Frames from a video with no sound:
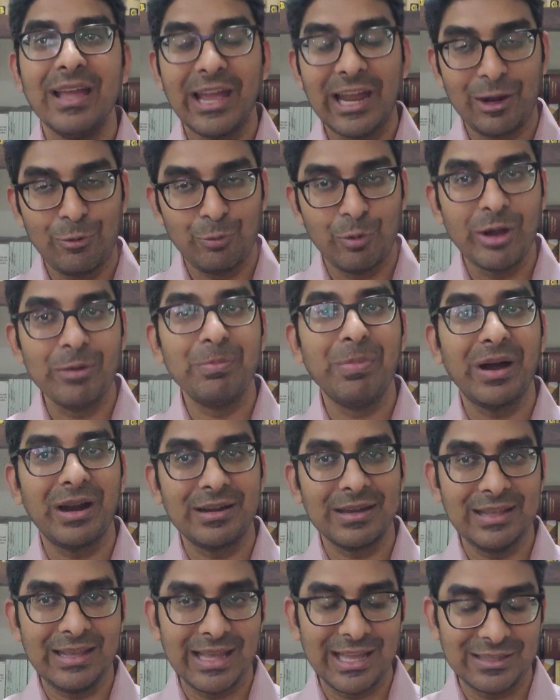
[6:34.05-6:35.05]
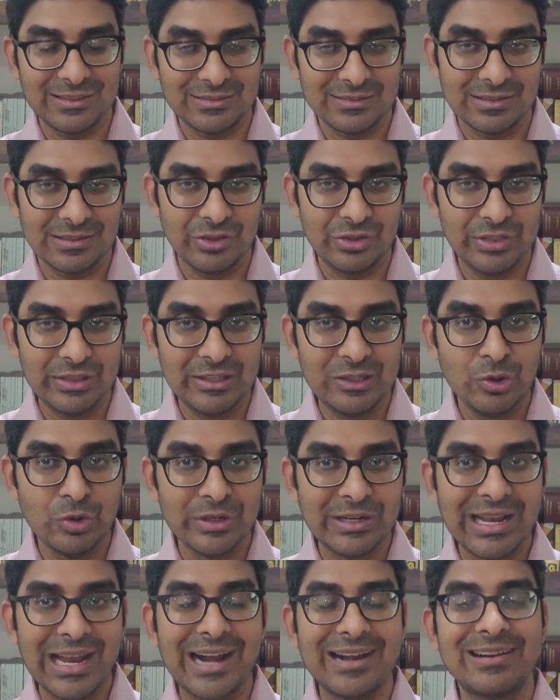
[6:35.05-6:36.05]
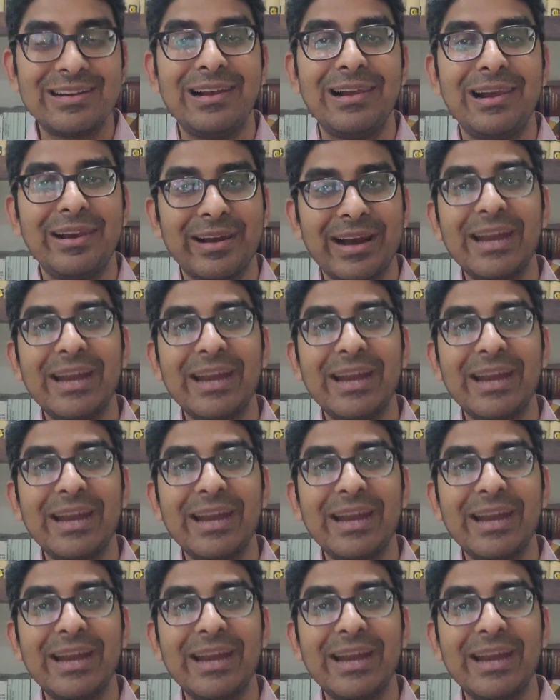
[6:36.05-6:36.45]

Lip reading: and one party has the unilateral